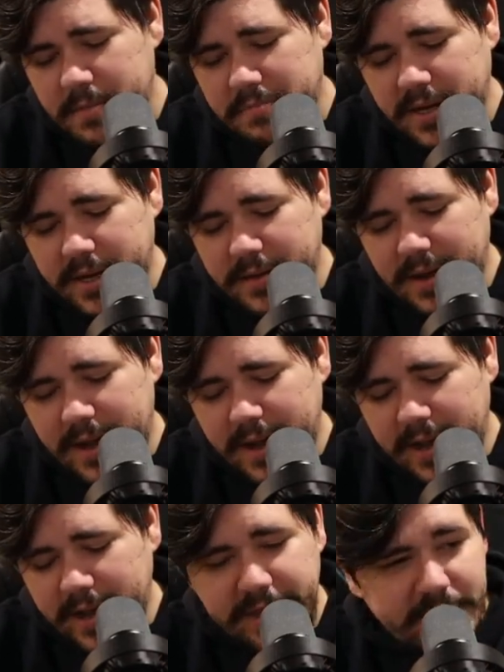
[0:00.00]
But
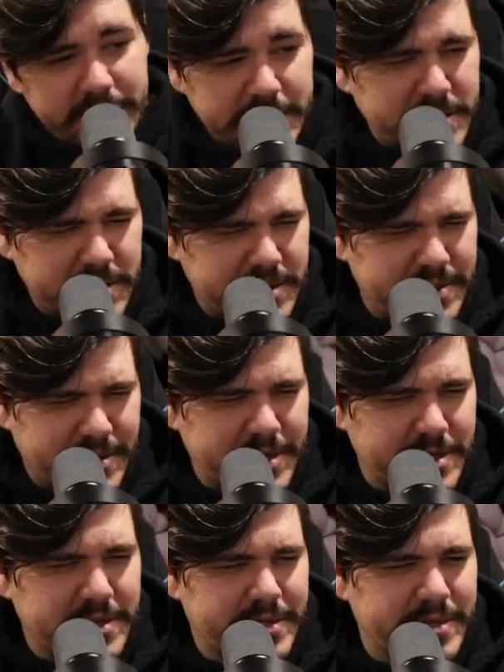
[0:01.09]
I think this is
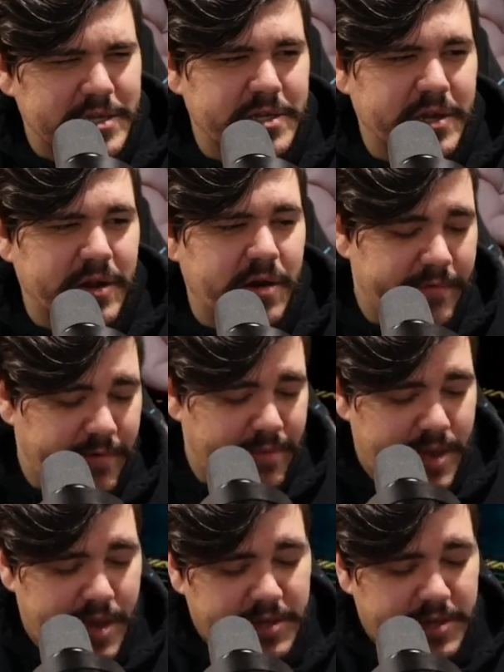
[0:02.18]
a good card for me.